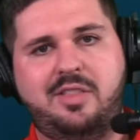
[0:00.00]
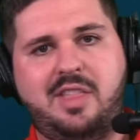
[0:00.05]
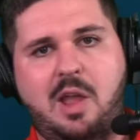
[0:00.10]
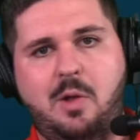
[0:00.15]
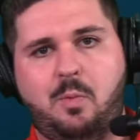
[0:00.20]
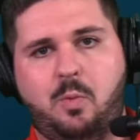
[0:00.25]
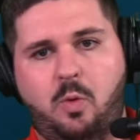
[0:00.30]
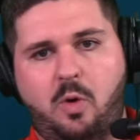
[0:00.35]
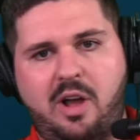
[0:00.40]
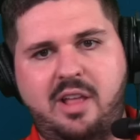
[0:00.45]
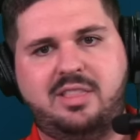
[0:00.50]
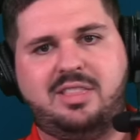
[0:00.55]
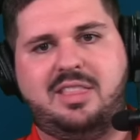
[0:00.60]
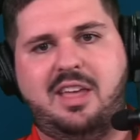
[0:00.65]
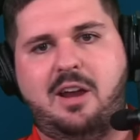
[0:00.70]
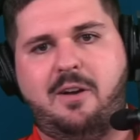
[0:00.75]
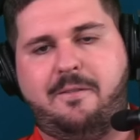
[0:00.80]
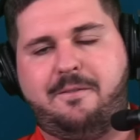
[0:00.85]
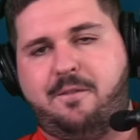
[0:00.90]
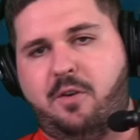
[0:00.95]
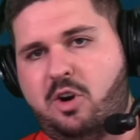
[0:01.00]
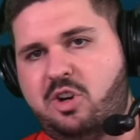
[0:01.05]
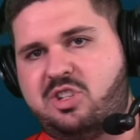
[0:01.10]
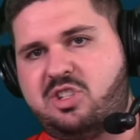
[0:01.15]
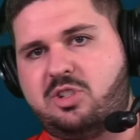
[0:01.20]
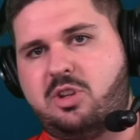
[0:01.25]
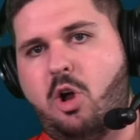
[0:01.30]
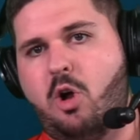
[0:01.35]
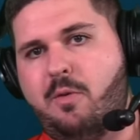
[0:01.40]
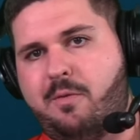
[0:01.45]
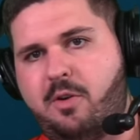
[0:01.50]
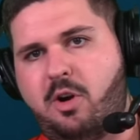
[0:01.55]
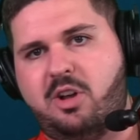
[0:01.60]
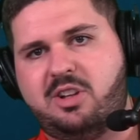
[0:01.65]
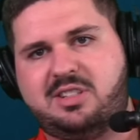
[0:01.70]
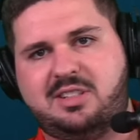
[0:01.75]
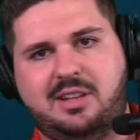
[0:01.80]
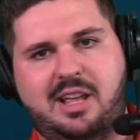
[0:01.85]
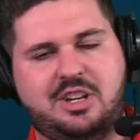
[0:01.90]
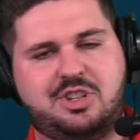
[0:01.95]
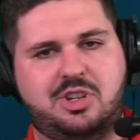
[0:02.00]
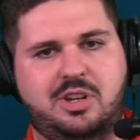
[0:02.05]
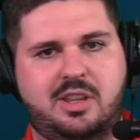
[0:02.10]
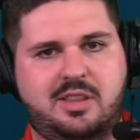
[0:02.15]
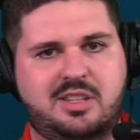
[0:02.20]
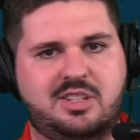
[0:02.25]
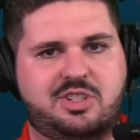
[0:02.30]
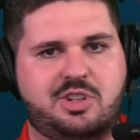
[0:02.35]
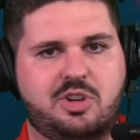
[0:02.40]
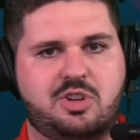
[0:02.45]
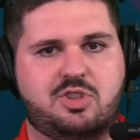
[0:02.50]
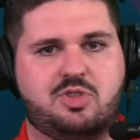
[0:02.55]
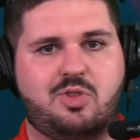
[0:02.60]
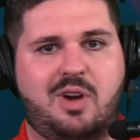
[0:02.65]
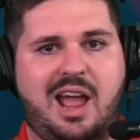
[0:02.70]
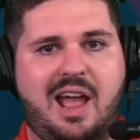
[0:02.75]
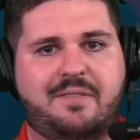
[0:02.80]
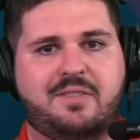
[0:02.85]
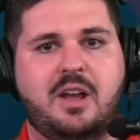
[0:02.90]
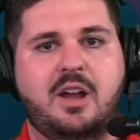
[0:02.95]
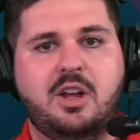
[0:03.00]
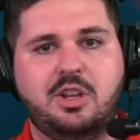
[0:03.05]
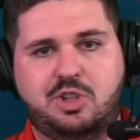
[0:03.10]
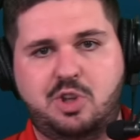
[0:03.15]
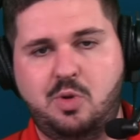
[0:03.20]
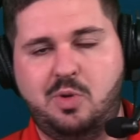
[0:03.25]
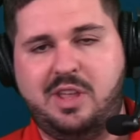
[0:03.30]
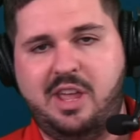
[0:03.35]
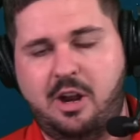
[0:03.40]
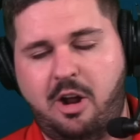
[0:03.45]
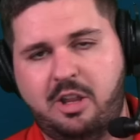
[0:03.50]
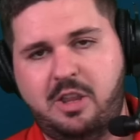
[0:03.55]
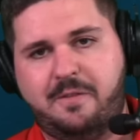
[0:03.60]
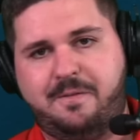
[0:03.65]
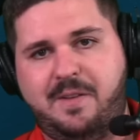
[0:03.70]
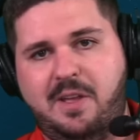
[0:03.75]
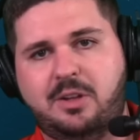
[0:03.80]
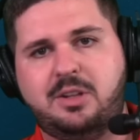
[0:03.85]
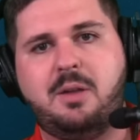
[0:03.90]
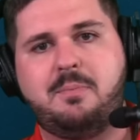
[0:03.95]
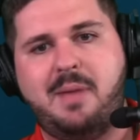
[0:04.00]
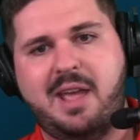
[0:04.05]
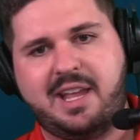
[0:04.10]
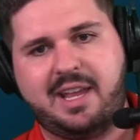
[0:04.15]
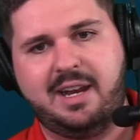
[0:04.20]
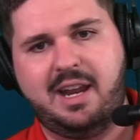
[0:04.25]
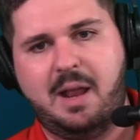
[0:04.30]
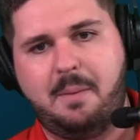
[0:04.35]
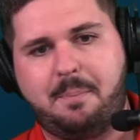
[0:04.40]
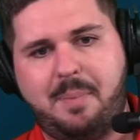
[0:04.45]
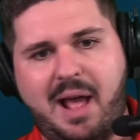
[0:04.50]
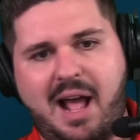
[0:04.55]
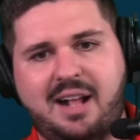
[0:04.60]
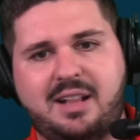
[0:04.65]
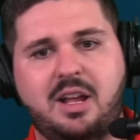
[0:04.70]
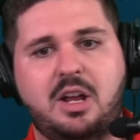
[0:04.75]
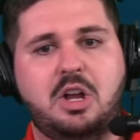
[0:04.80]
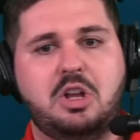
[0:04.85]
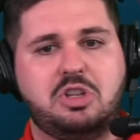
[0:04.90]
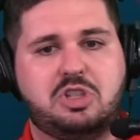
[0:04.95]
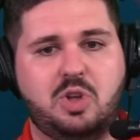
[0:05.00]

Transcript: They want their first overall selection in this year's draft to get on the field and make an impact.